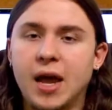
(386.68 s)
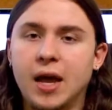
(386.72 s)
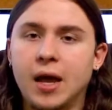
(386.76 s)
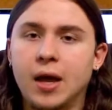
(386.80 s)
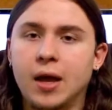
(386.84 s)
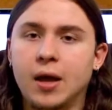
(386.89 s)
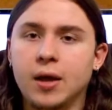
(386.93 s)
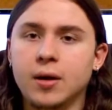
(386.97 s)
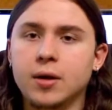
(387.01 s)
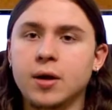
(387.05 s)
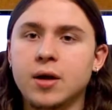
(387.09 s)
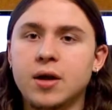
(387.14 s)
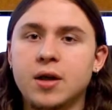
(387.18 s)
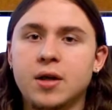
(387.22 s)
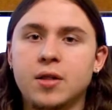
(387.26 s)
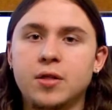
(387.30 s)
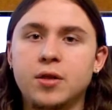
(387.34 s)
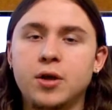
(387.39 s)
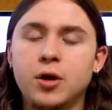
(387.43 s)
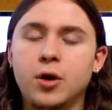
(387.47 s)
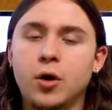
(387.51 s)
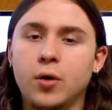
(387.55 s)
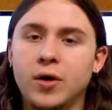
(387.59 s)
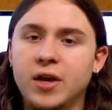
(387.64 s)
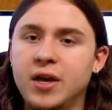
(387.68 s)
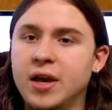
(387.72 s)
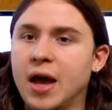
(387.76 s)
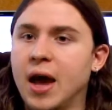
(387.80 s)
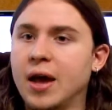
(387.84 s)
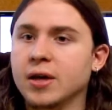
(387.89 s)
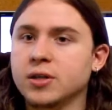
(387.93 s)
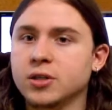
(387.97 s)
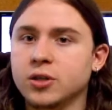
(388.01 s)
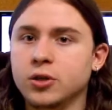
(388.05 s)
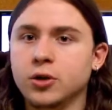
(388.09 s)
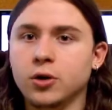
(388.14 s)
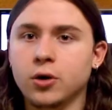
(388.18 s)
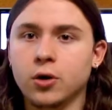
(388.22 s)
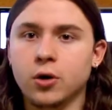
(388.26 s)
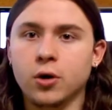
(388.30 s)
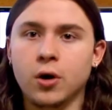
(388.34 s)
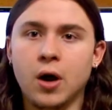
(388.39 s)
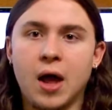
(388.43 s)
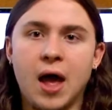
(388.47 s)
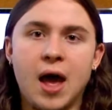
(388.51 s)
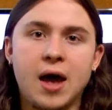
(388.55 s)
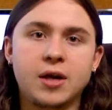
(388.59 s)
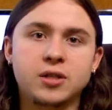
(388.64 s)
And, you know, he asked
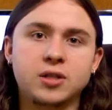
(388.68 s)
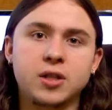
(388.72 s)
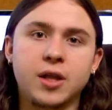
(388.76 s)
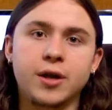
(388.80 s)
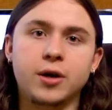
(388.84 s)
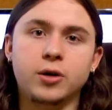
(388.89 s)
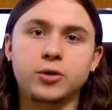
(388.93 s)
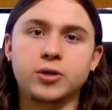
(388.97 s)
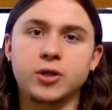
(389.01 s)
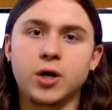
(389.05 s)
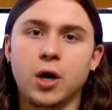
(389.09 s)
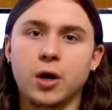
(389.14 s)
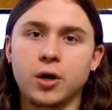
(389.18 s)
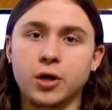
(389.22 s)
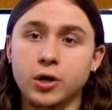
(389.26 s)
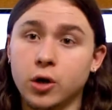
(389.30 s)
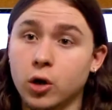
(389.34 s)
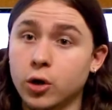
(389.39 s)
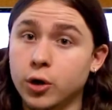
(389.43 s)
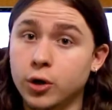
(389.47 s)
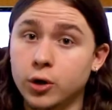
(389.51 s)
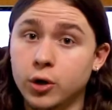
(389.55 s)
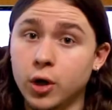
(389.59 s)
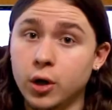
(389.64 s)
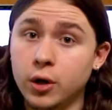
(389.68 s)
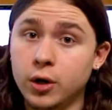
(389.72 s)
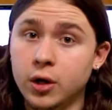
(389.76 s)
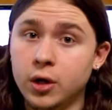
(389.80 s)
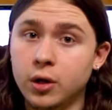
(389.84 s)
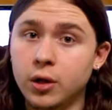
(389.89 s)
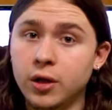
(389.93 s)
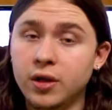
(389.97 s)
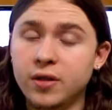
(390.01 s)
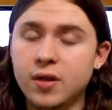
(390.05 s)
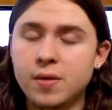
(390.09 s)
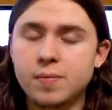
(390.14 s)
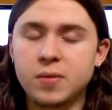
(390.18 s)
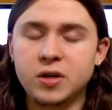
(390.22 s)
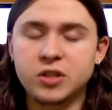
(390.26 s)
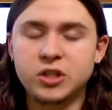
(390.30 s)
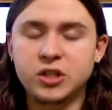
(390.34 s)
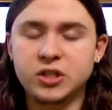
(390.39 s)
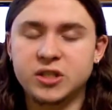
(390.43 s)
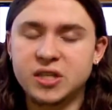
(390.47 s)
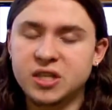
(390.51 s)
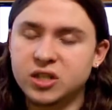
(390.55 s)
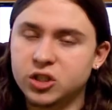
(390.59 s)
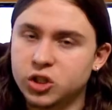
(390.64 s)
your asked Lady Tsunade, Are you done healing them? And
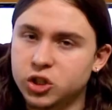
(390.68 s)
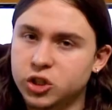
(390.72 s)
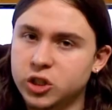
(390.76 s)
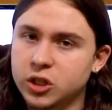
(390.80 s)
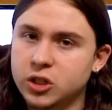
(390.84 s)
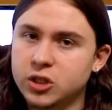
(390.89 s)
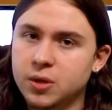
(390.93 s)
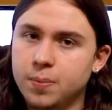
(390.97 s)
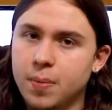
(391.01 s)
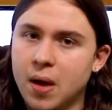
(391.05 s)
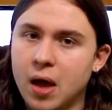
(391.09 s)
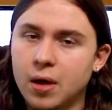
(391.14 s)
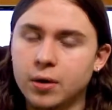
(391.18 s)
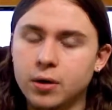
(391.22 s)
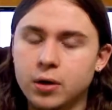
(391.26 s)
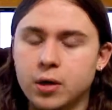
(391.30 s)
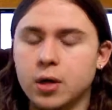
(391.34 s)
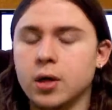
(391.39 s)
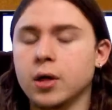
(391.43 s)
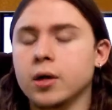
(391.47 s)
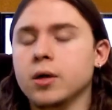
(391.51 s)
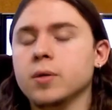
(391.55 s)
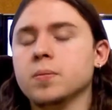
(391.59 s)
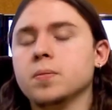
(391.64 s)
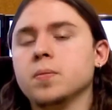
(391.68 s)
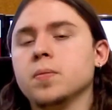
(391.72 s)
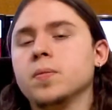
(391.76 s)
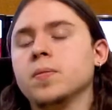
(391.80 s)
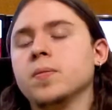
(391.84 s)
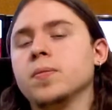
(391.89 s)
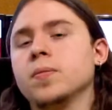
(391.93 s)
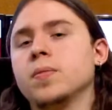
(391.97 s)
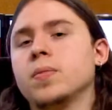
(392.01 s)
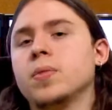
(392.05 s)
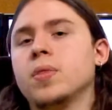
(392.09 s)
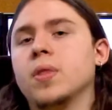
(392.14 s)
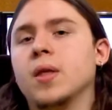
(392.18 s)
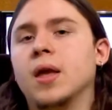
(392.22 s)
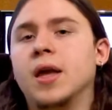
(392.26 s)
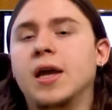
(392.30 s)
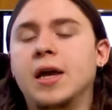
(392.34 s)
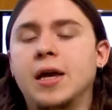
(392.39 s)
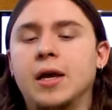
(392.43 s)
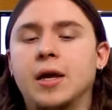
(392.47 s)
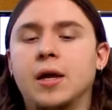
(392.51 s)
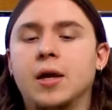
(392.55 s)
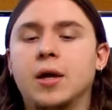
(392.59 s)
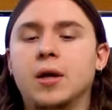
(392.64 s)
she said, Just about done.
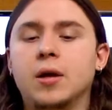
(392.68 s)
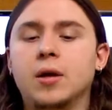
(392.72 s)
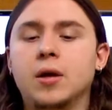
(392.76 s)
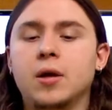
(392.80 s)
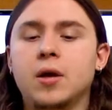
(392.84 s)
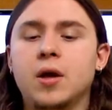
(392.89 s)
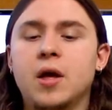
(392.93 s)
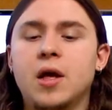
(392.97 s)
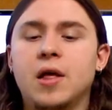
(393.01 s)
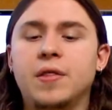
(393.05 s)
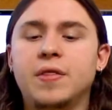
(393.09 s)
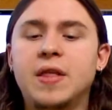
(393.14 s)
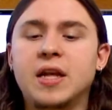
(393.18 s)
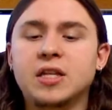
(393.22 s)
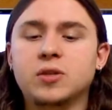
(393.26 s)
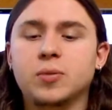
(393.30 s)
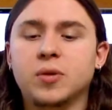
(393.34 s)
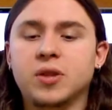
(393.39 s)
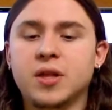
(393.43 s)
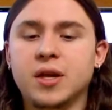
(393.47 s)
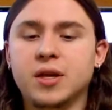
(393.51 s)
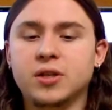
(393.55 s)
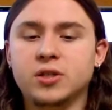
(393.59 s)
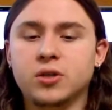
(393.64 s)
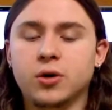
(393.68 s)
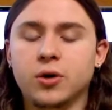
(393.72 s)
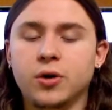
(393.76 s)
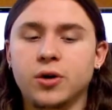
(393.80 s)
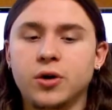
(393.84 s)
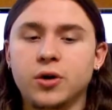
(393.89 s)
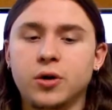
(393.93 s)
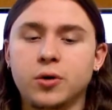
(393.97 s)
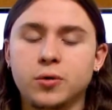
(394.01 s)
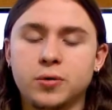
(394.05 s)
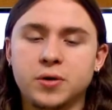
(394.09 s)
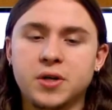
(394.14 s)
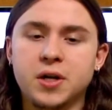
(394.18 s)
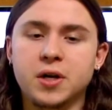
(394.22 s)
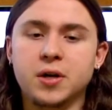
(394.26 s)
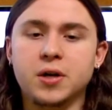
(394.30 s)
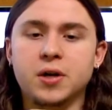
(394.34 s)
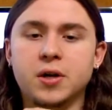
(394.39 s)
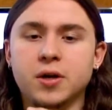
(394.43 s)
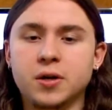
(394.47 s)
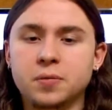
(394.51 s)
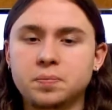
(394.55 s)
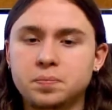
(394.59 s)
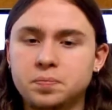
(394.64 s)
And that's when things started, you know,
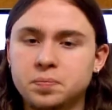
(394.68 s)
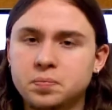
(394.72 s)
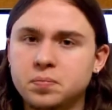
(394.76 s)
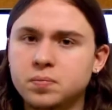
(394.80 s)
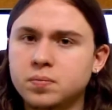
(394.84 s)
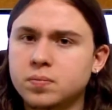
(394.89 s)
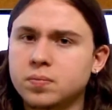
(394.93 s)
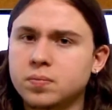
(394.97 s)
getting a